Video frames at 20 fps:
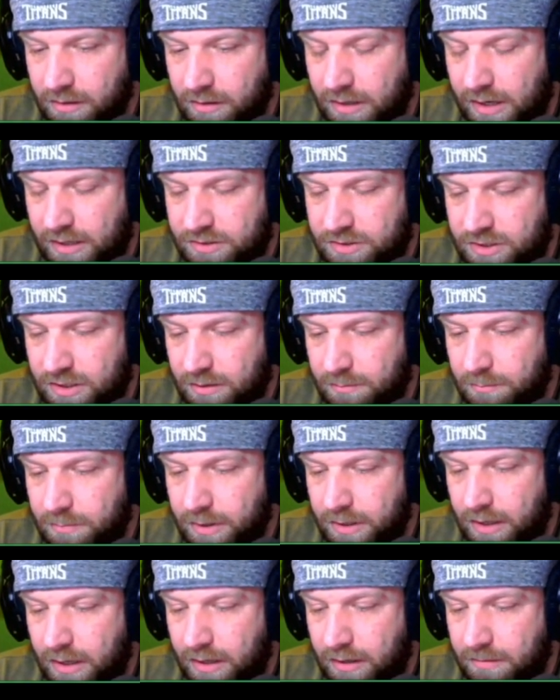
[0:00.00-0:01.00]
Not Shib,
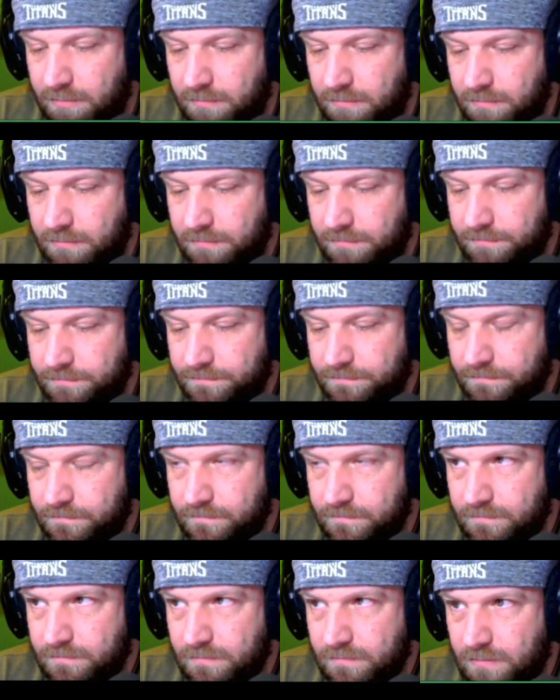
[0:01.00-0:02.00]
but uh,
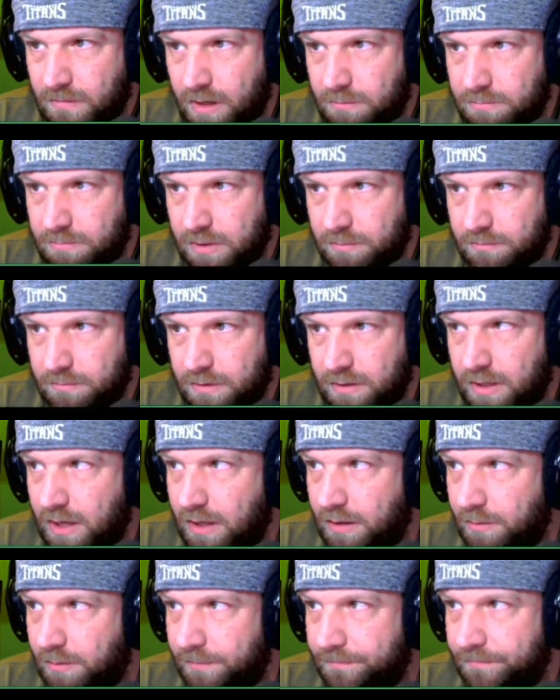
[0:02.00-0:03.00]
the
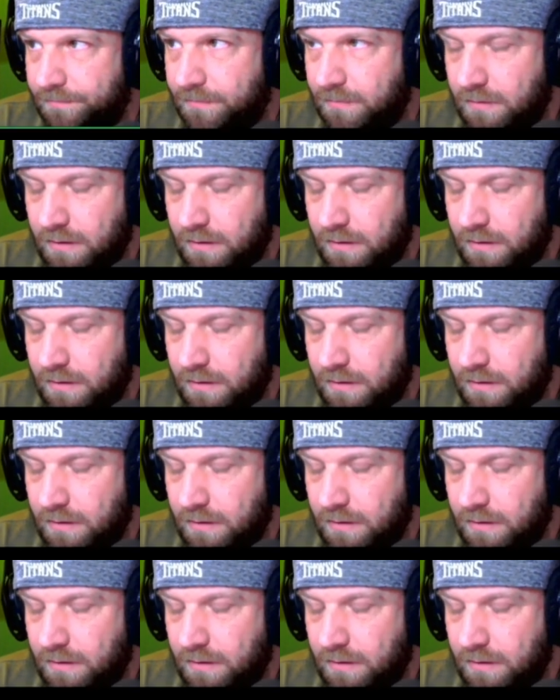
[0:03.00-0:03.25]
other one.